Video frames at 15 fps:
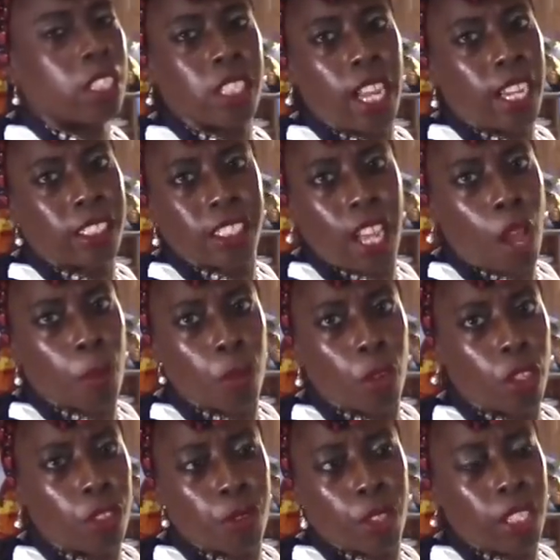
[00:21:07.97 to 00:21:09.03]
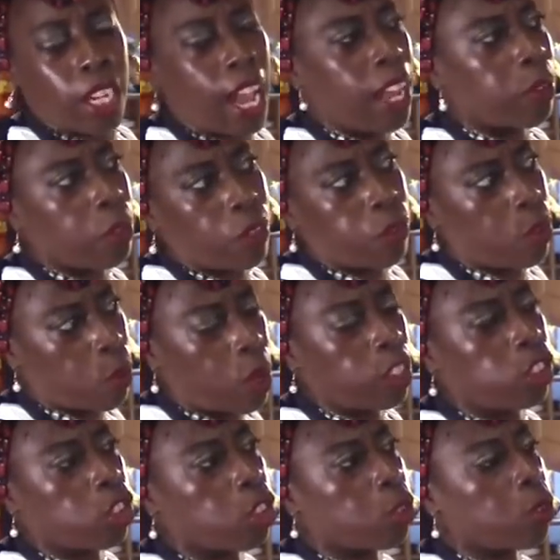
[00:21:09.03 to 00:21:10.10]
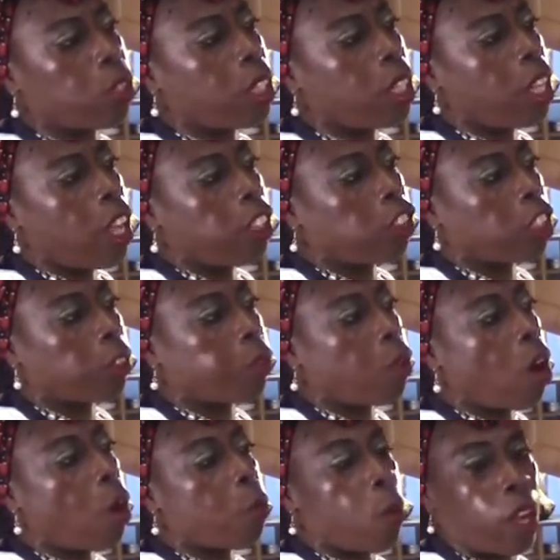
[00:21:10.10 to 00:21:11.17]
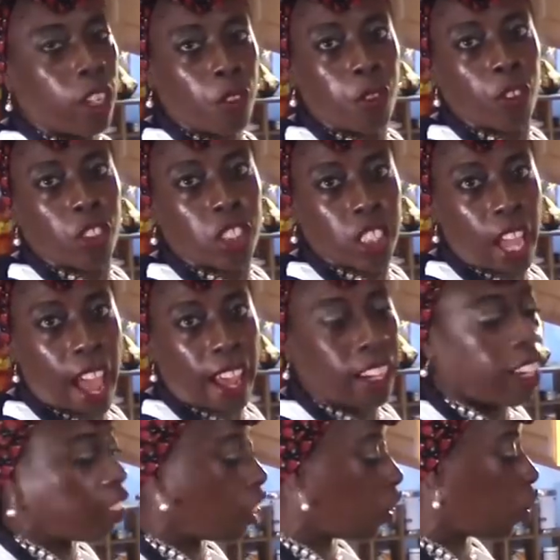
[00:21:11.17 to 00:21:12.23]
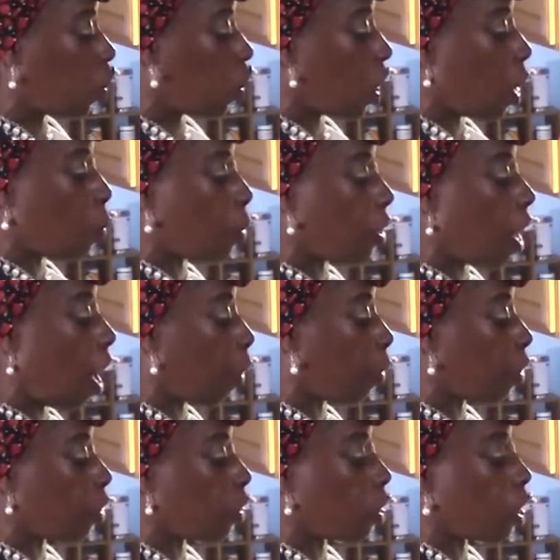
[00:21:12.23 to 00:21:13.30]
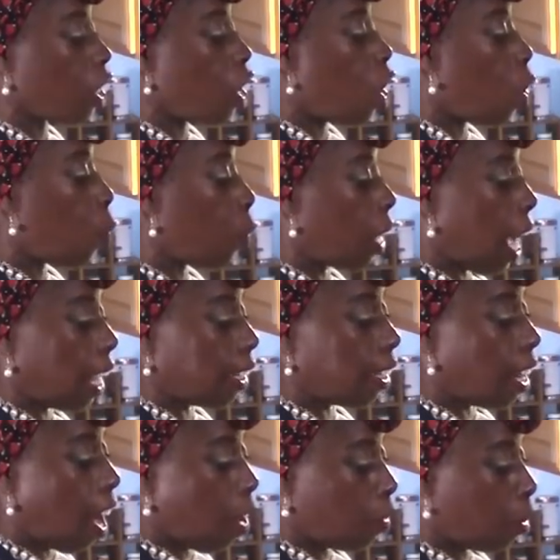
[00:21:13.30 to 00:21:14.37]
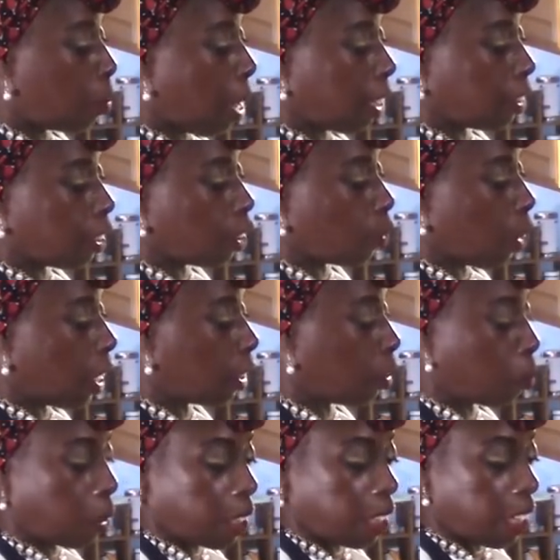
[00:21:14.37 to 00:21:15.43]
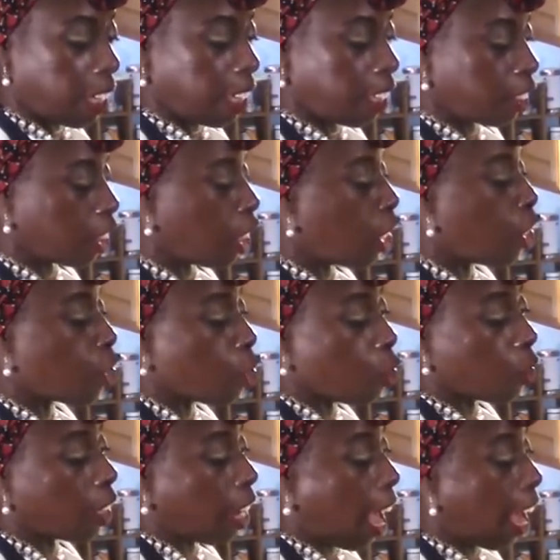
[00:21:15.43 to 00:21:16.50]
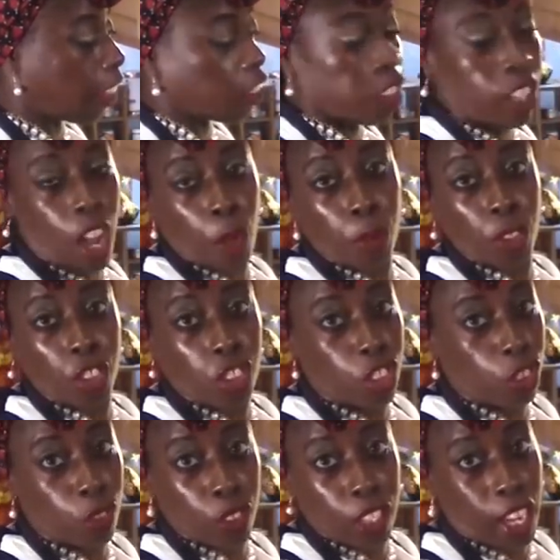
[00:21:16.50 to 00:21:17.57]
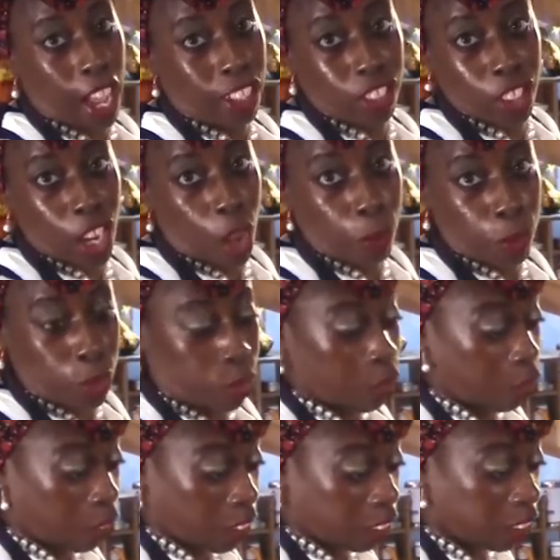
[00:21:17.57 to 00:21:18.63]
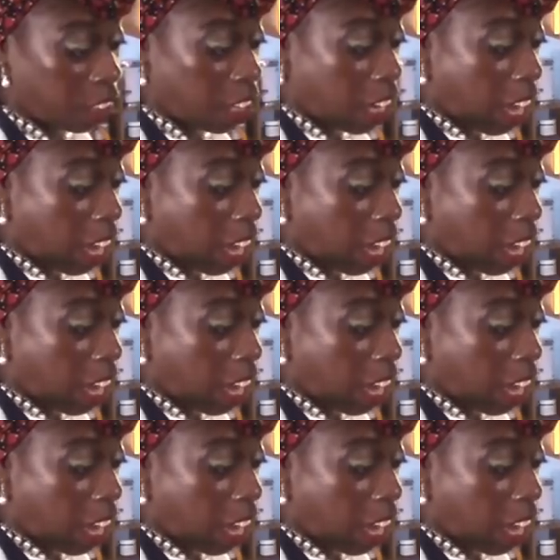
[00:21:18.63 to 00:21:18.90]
in the daytime or even at night if you want to, just for a wonderful snack and to share with others. What I love about this recipe is you could actually help, your children could actually help you do this.